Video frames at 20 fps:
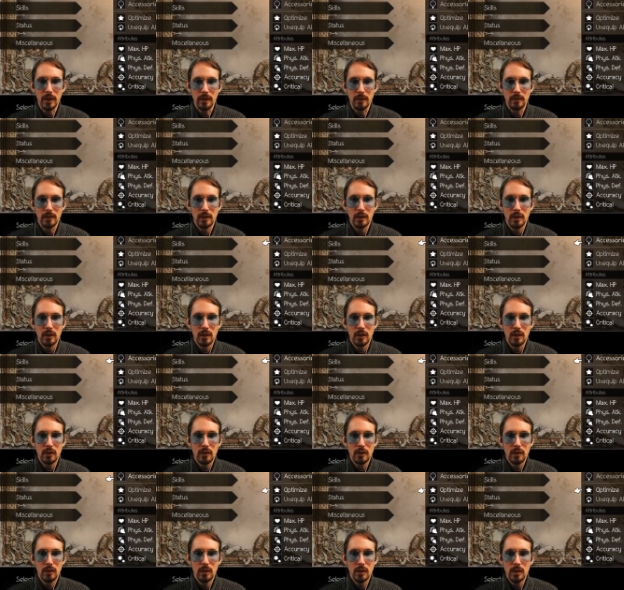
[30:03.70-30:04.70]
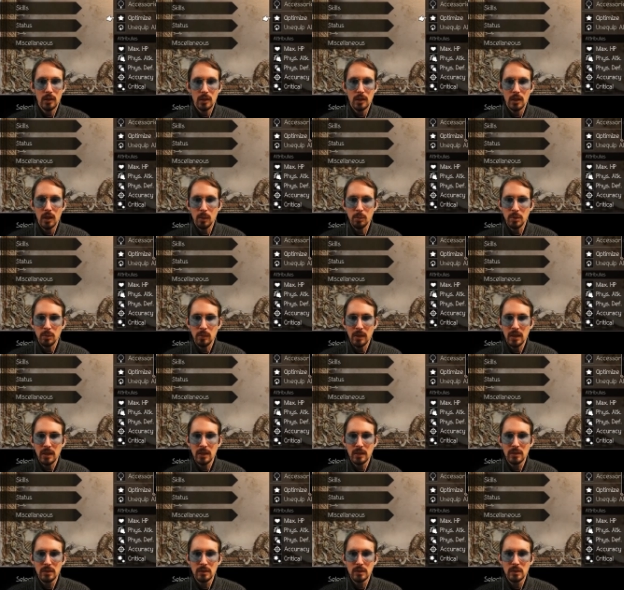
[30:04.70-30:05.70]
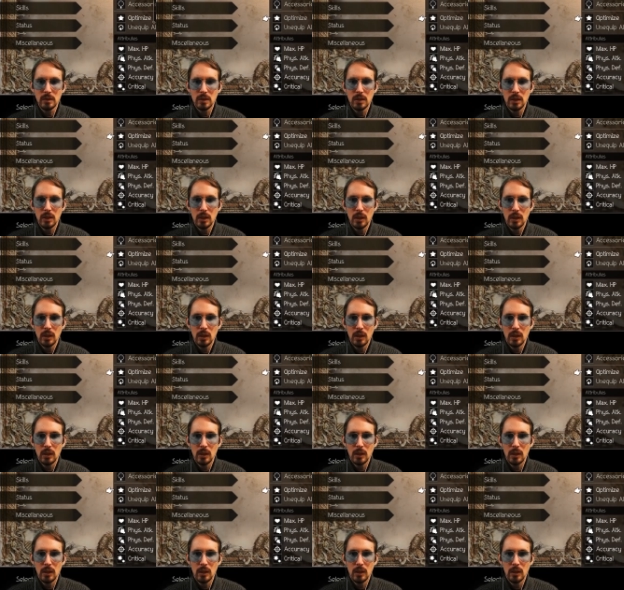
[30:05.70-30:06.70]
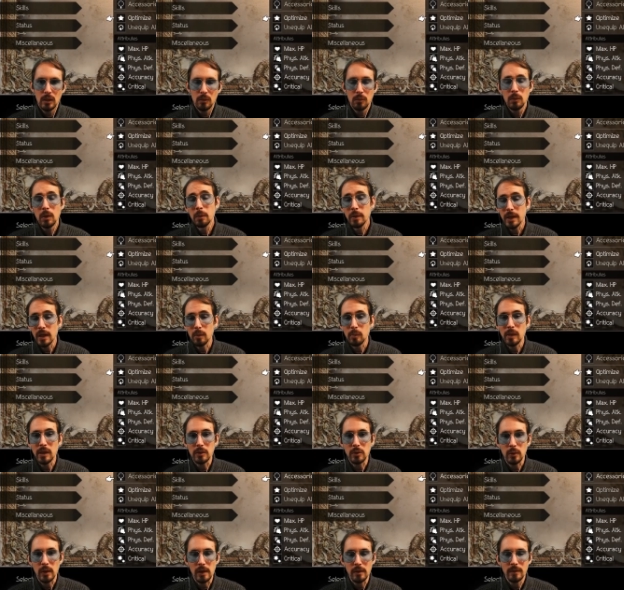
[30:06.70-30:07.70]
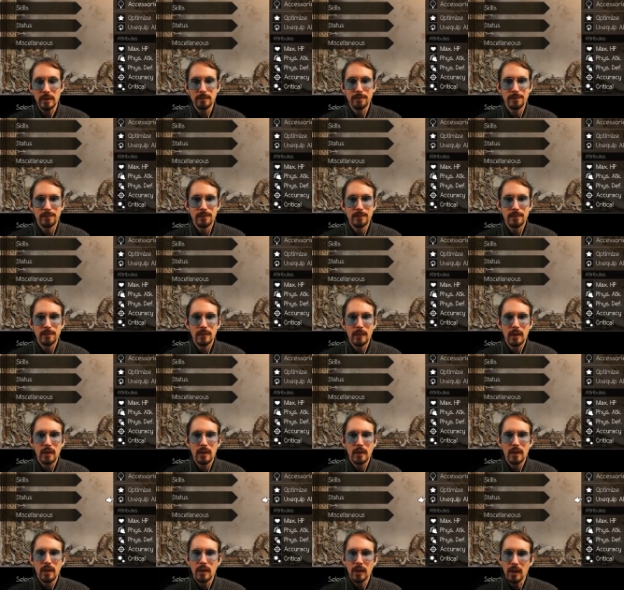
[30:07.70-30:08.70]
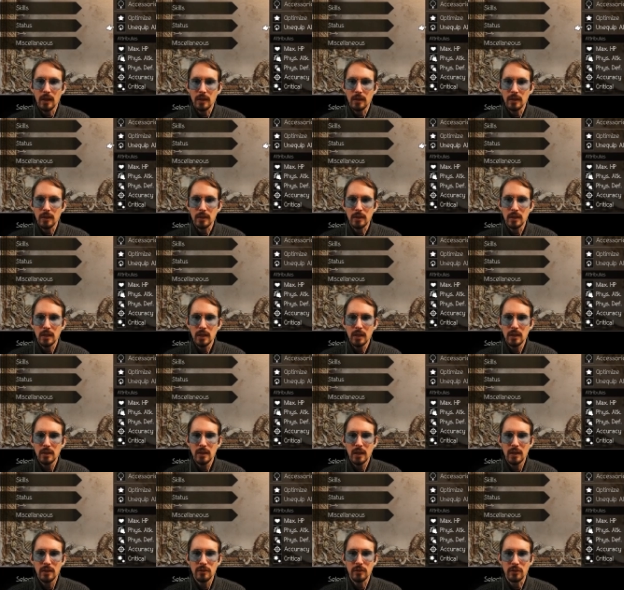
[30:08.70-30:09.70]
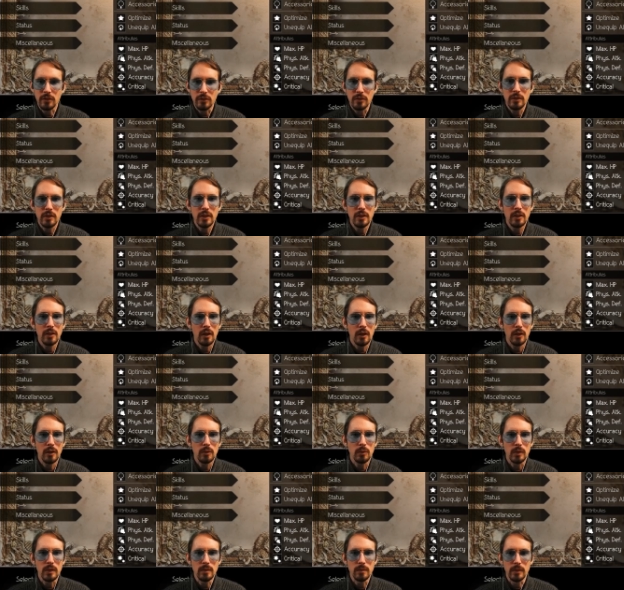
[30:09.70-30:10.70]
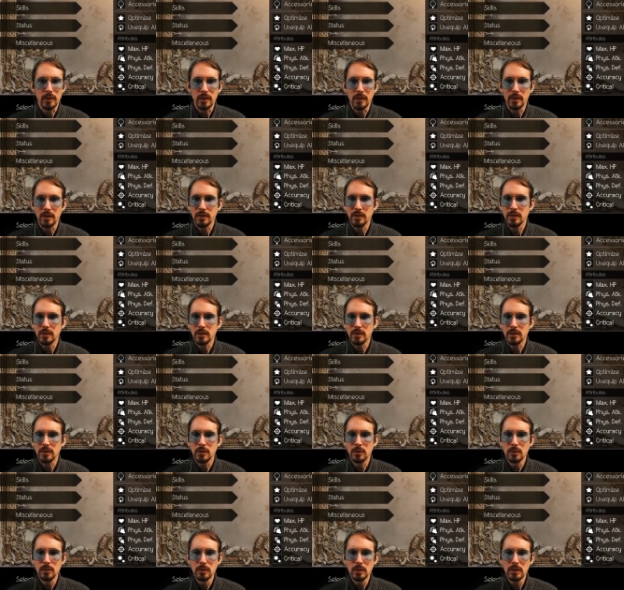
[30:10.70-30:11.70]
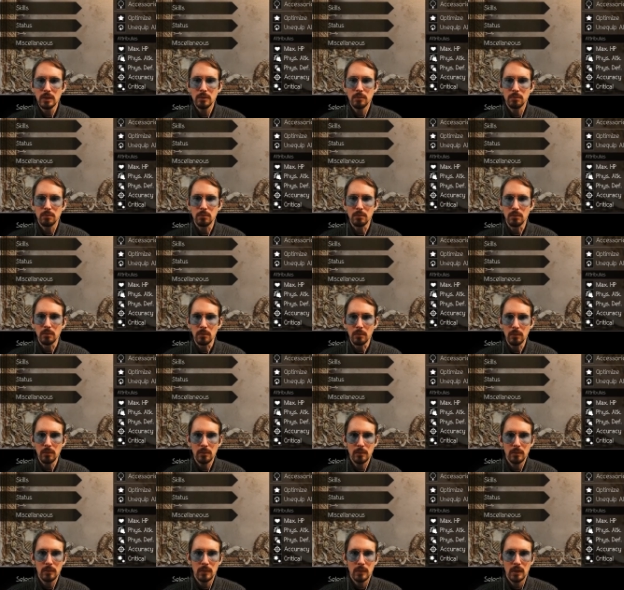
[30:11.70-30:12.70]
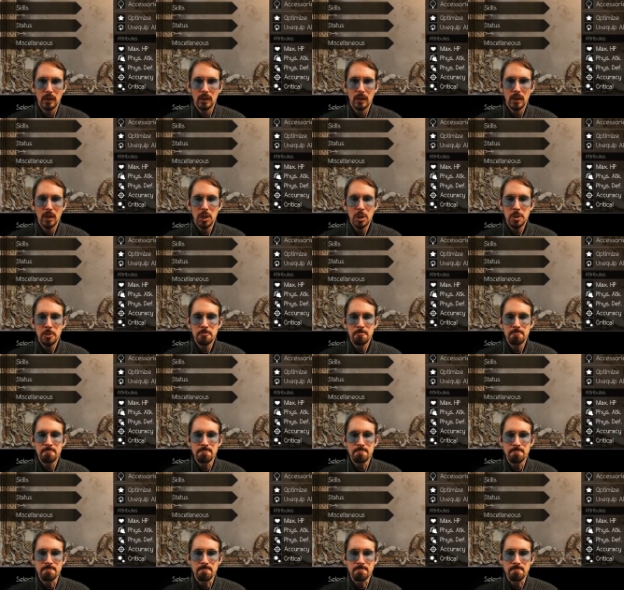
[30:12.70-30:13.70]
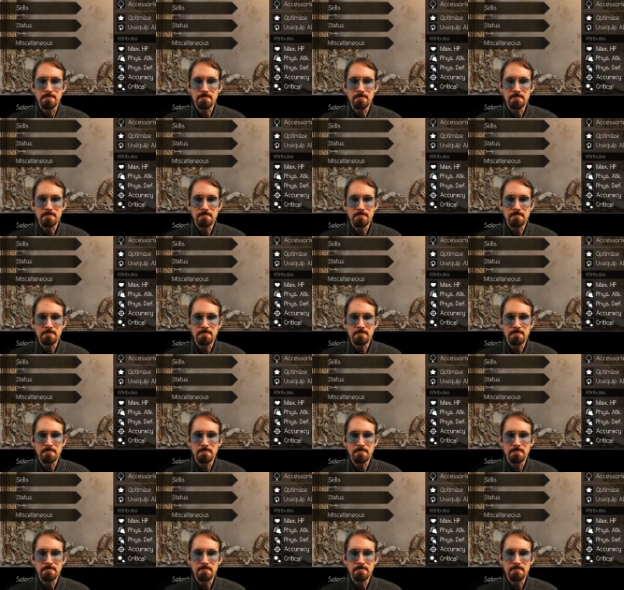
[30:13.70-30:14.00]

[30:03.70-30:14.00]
Okay. Optimize. Well, we got a buckler out of it. And a hand axe is still all we've got on you. Hmm. Hmm.